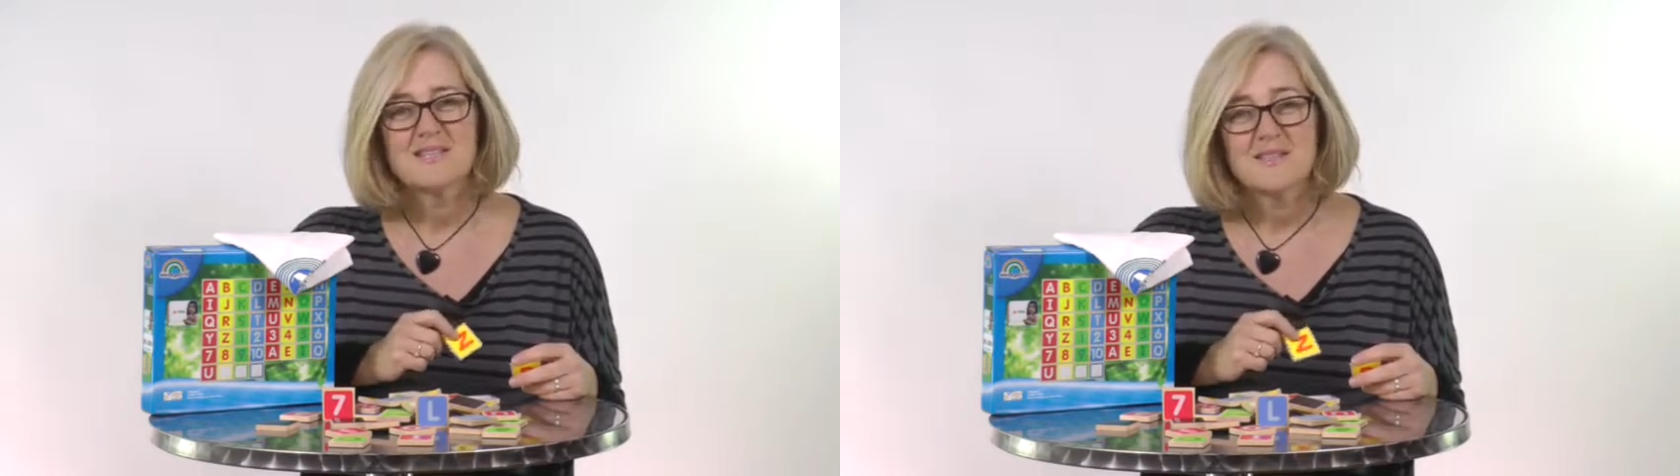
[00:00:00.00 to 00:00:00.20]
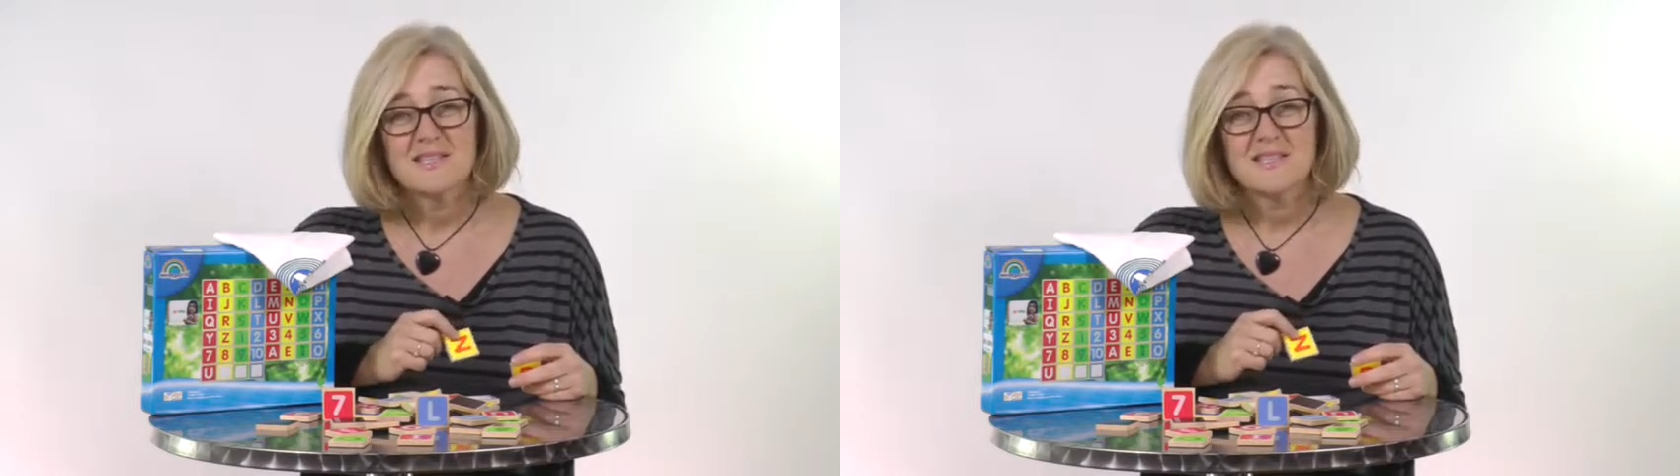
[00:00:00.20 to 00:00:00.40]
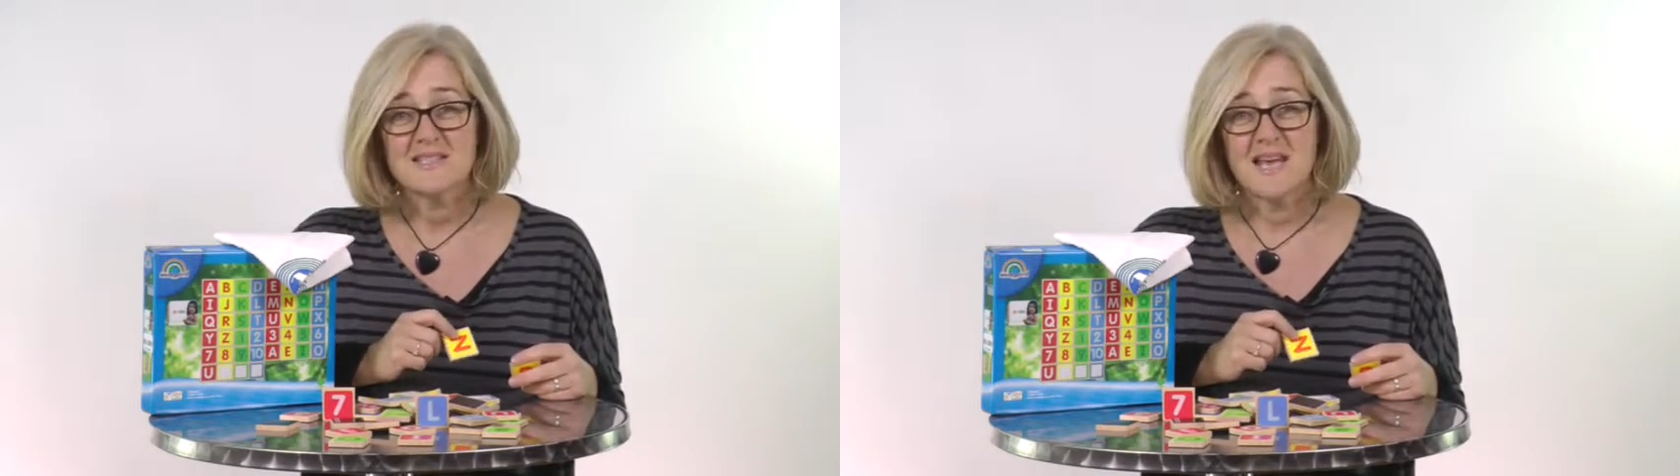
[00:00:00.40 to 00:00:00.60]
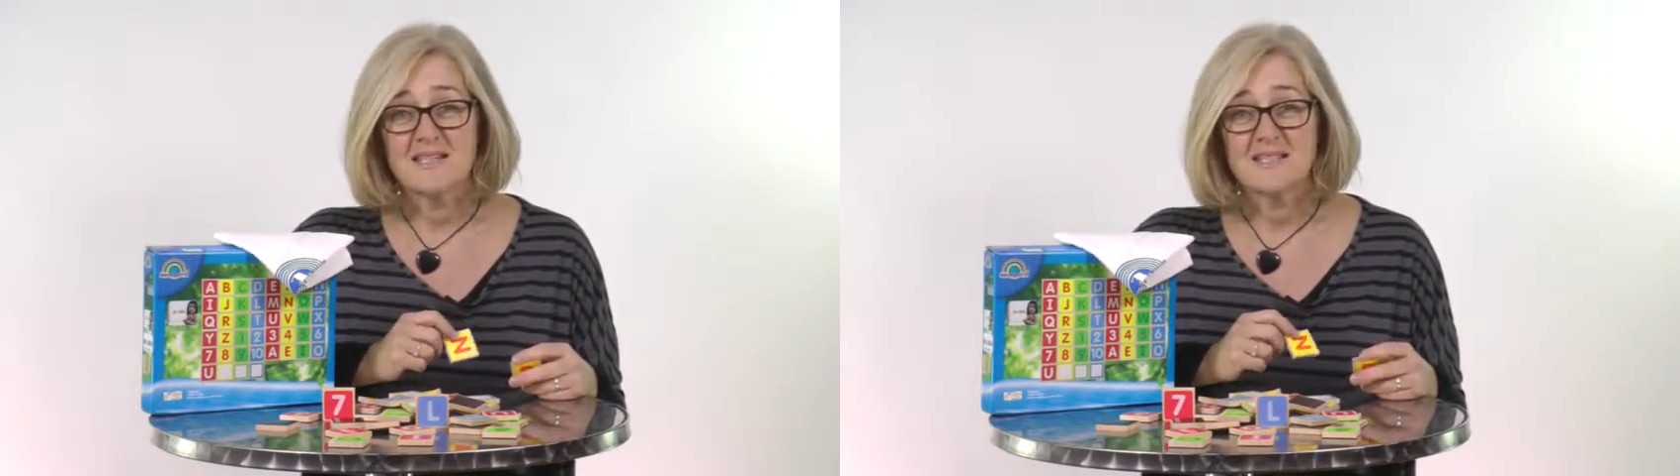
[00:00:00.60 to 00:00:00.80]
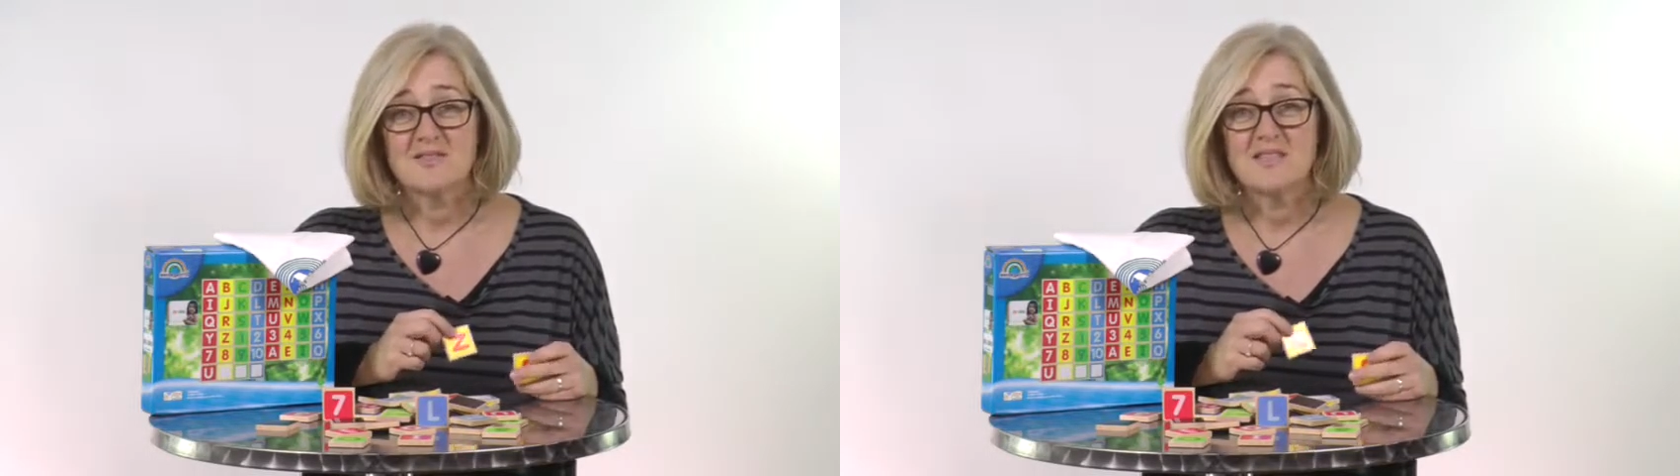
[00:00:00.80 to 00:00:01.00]
So this
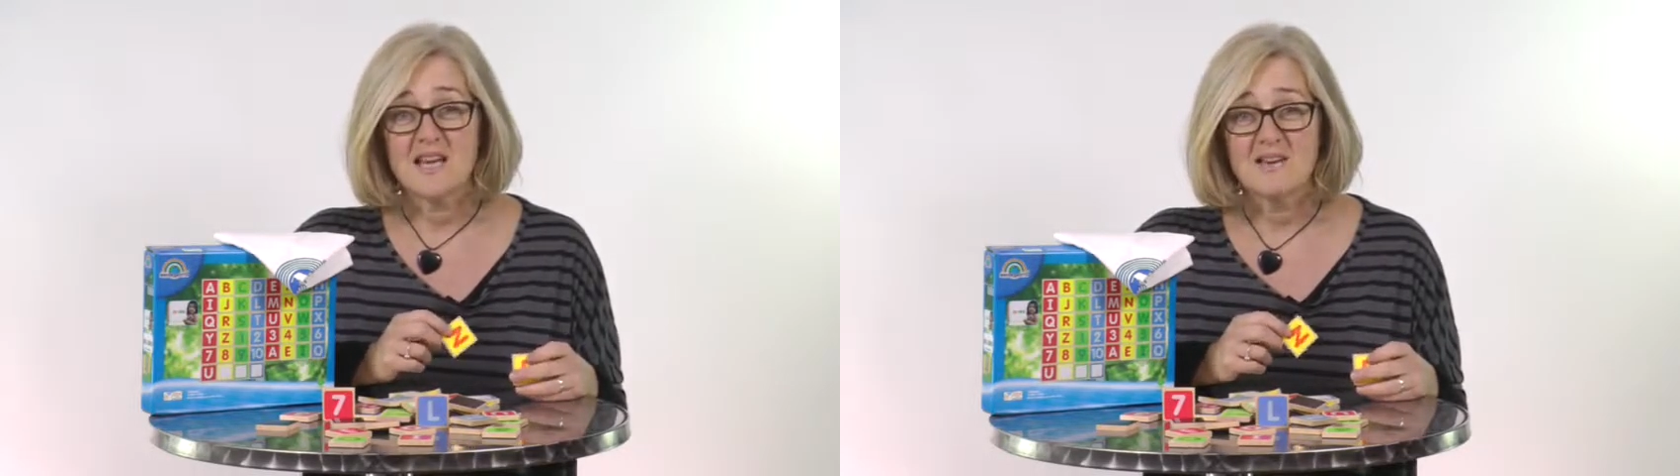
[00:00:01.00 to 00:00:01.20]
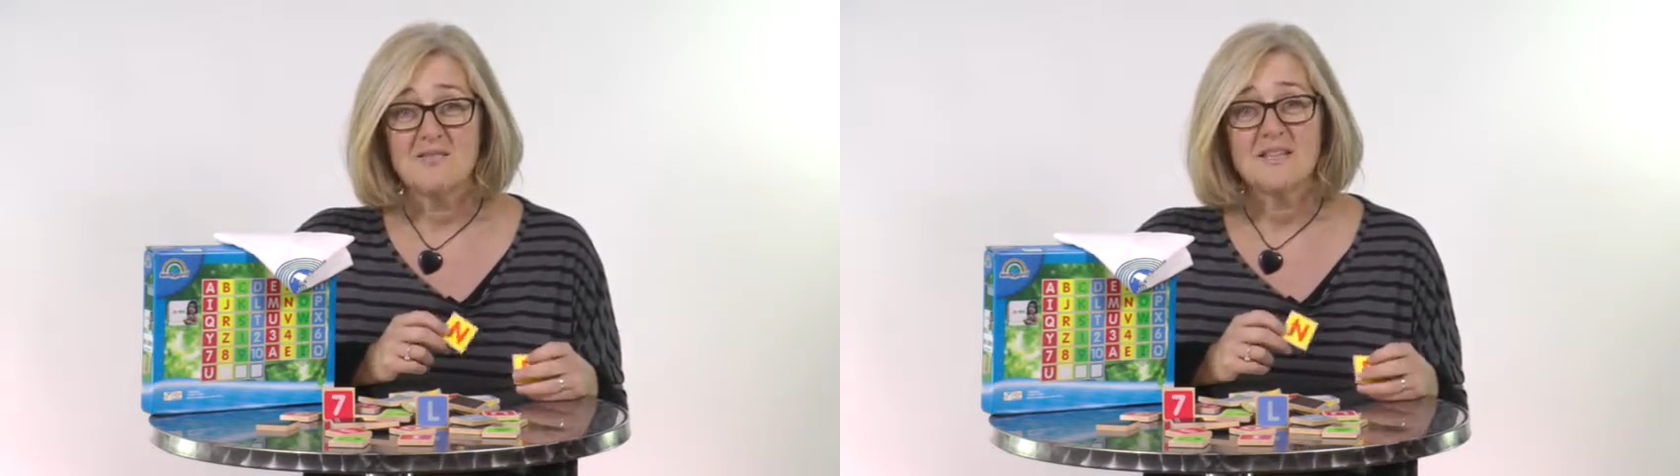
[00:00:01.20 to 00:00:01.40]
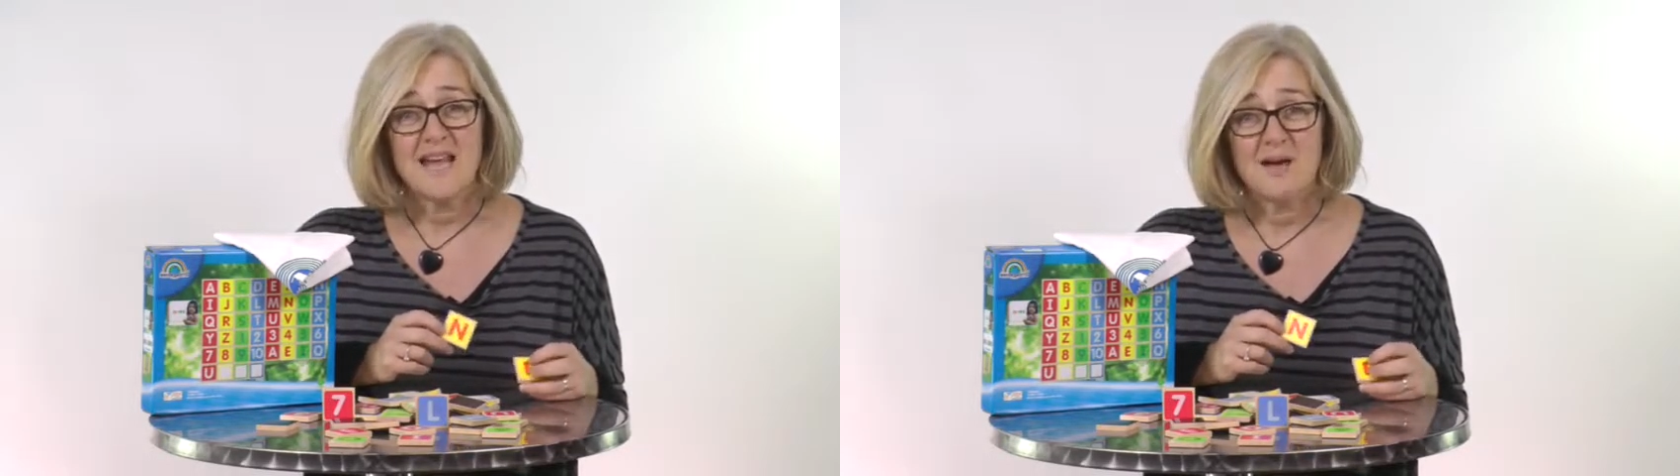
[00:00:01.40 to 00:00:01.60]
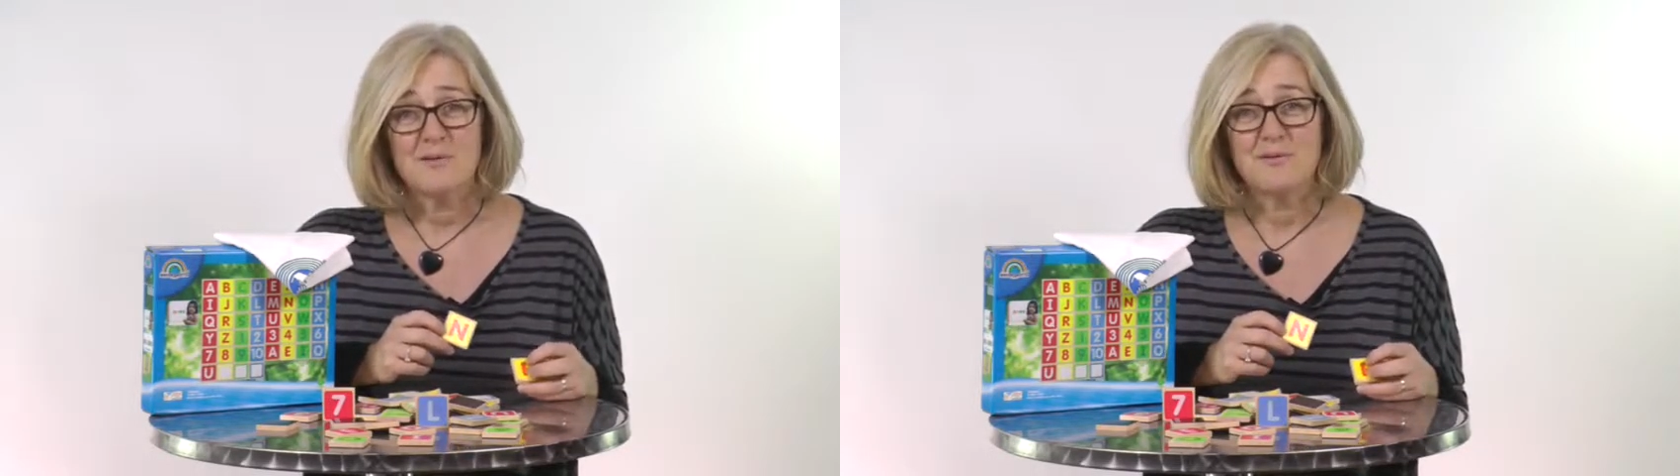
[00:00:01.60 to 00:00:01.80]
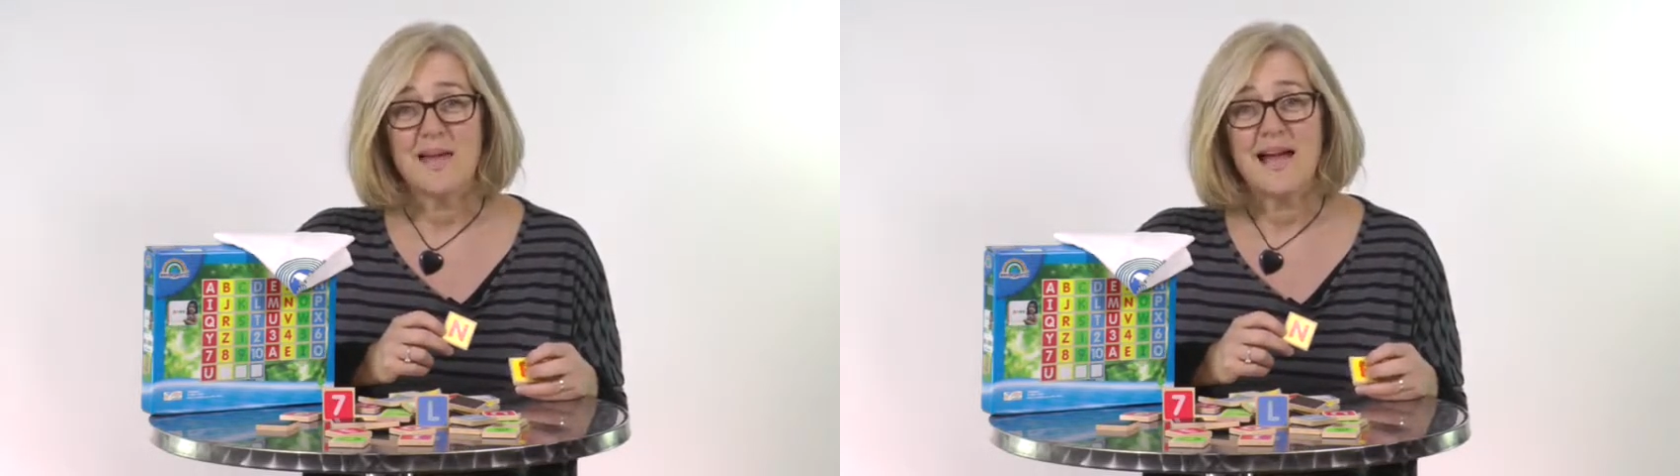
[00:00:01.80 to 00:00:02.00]
set of safe and
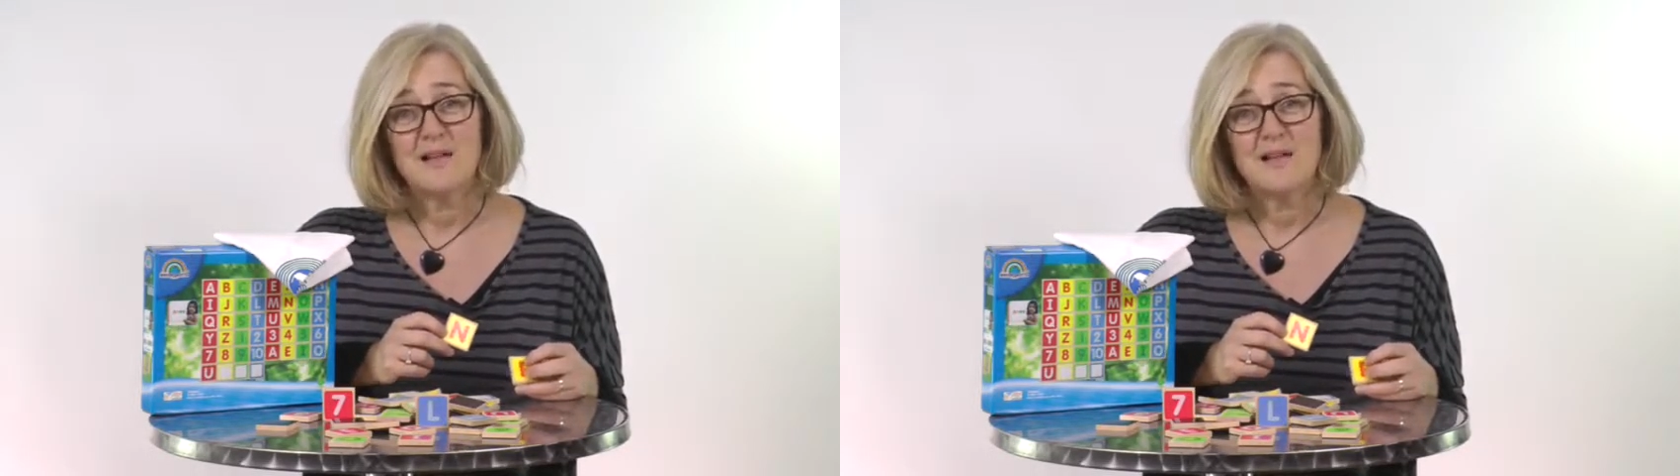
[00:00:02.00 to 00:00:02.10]
healthy